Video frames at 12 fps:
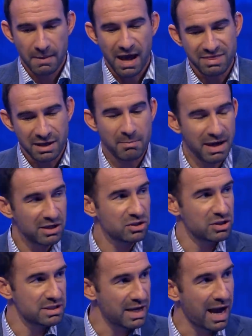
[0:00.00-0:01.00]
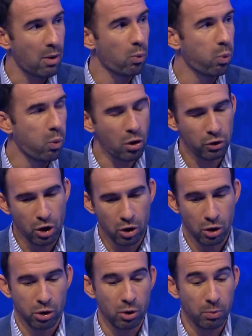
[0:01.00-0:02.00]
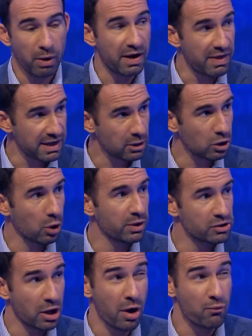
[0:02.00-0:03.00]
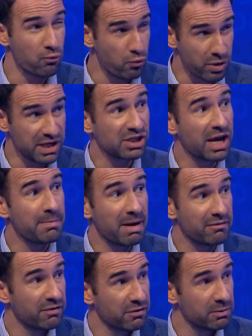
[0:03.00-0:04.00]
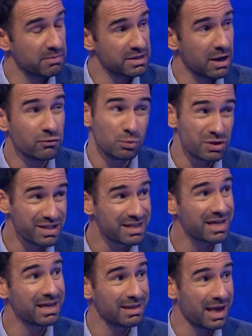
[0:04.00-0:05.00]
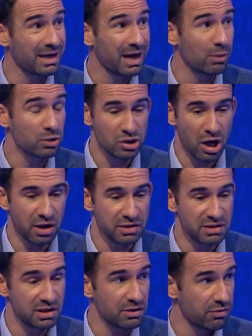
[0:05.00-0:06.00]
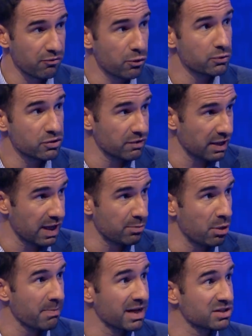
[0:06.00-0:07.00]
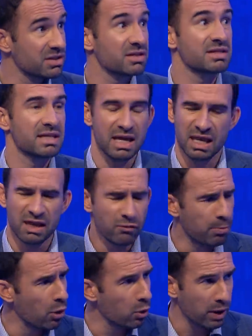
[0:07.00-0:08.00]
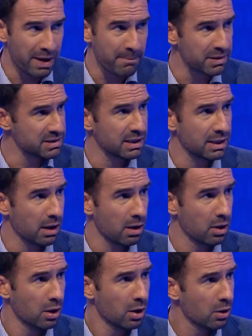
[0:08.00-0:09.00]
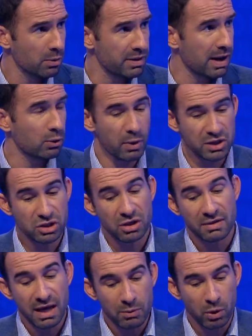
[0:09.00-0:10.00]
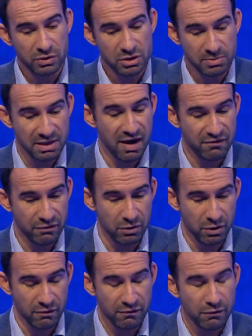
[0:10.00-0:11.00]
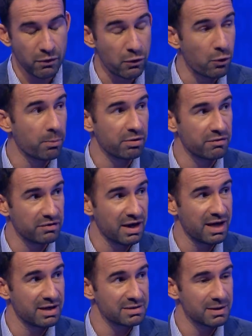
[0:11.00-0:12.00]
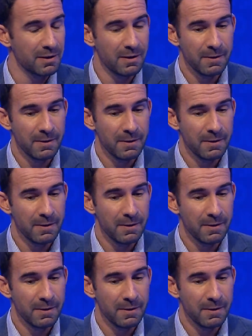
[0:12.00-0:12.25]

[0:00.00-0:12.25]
I think managers now want a club where they can go into and reshape everything themselves. And we're seeing that now. We're starting to see the fruits of the labour at Manchester City, Liverpool in particular, without question. And they want to be there for a, for a number of years.